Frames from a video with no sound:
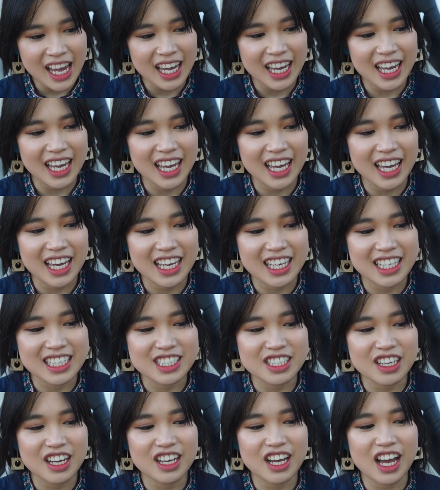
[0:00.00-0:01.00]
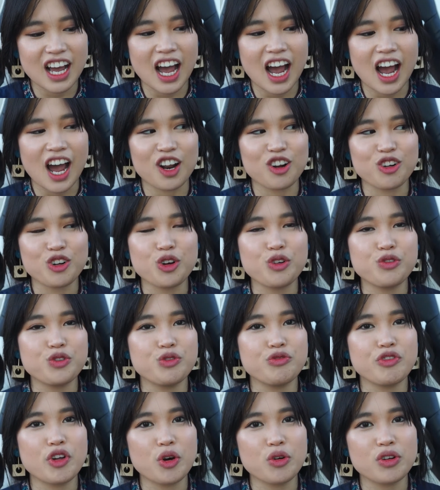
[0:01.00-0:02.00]
And I don't know if
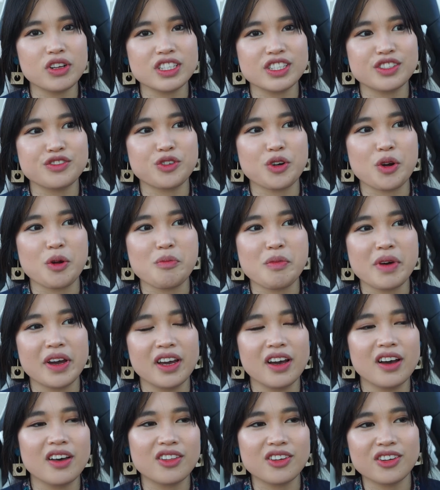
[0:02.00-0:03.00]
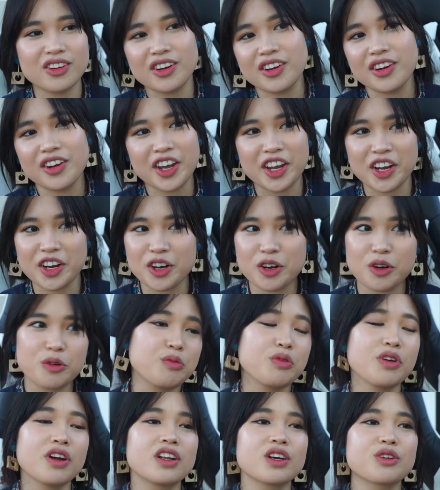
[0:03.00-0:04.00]
you noticed from my other hair
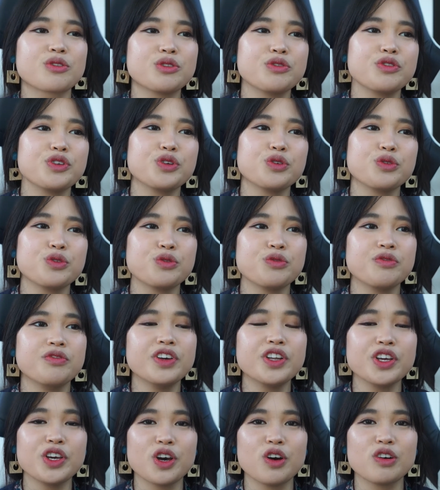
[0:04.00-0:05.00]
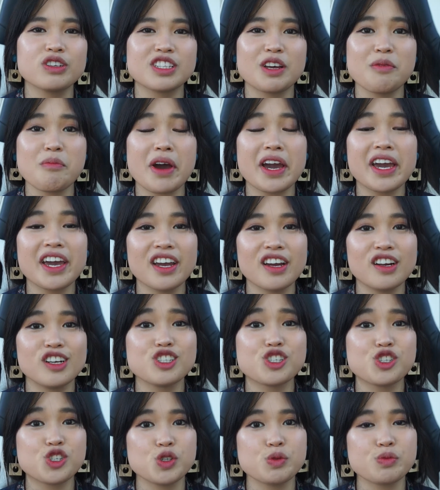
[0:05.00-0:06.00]
product review videos that my hair
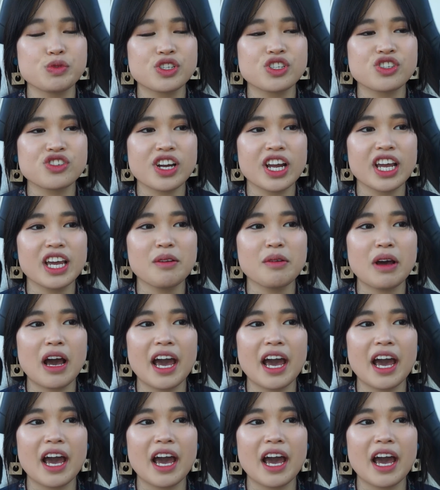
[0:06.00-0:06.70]
is super straight.